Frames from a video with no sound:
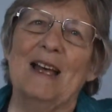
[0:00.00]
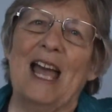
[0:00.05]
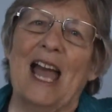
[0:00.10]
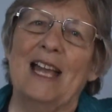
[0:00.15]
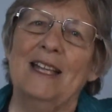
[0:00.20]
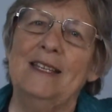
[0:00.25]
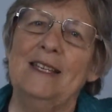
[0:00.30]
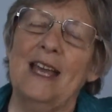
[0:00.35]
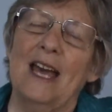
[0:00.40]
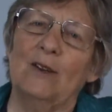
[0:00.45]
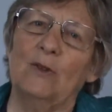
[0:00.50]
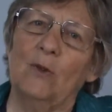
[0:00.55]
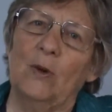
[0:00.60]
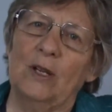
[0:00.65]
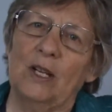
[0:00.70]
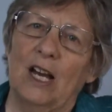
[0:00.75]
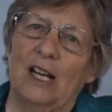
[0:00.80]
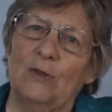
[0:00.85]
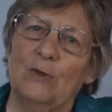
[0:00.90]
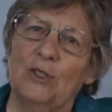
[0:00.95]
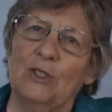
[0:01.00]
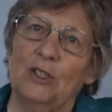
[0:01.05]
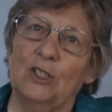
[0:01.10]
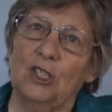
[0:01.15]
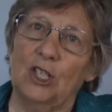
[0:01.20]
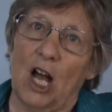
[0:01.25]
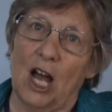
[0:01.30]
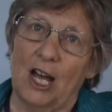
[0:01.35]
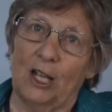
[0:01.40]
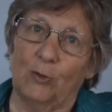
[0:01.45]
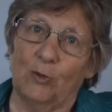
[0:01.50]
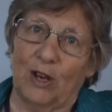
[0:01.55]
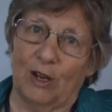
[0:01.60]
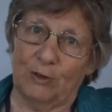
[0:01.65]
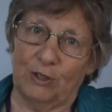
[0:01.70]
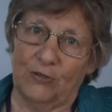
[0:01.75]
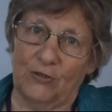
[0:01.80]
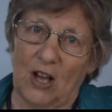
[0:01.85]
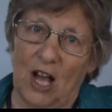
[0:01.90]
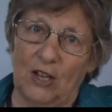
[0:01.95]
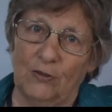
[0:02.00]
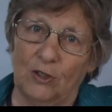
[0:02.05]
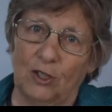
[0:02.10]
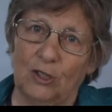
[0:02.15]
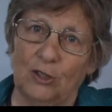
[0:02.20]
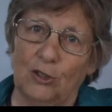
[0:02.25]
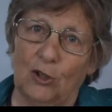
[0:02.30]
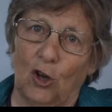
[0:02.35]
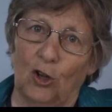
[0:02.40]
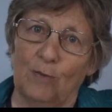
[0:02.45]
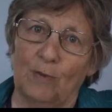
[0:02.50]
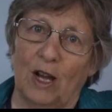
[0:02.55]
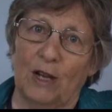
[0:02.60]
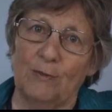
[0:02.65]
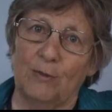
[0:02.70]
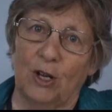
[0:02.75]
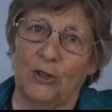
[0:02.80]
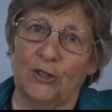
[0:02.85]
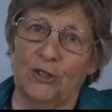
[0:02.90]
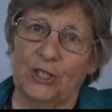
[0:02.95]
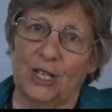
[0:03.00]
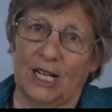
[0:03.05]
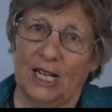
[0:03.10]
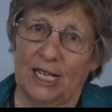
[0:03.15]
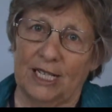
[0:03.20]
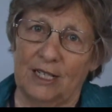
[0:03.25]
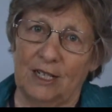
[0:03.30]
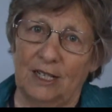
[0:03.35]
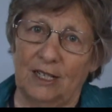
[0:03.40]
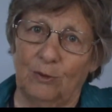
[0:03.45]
And yet when I was a child, when I was 5 years old, my brother died.